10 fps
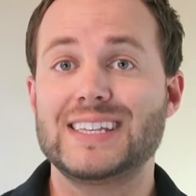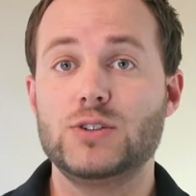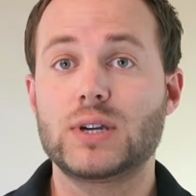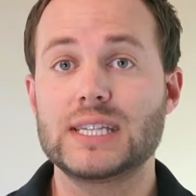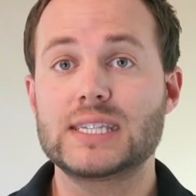that
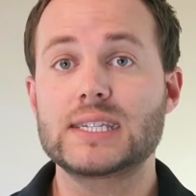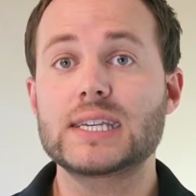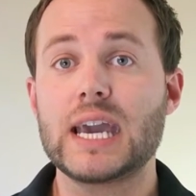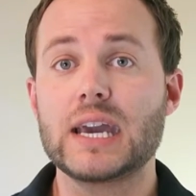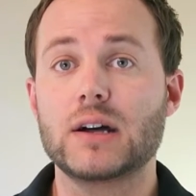you can
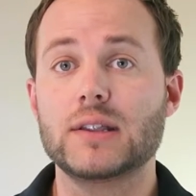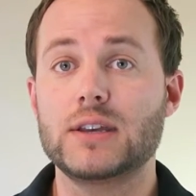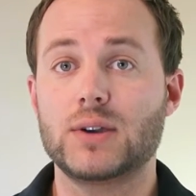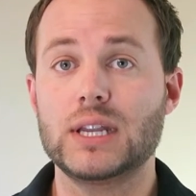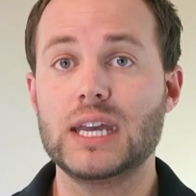scale,
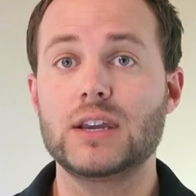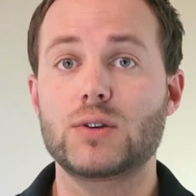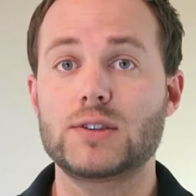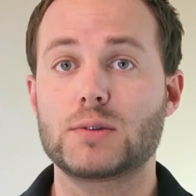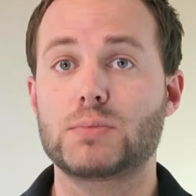that you can
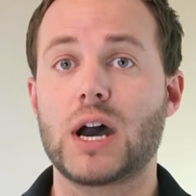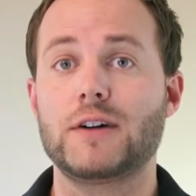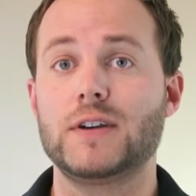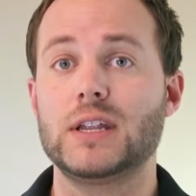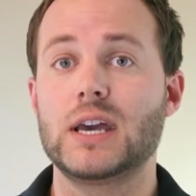increase the
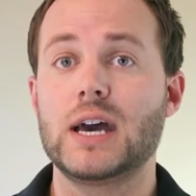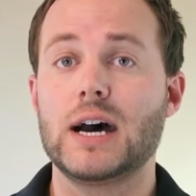profit.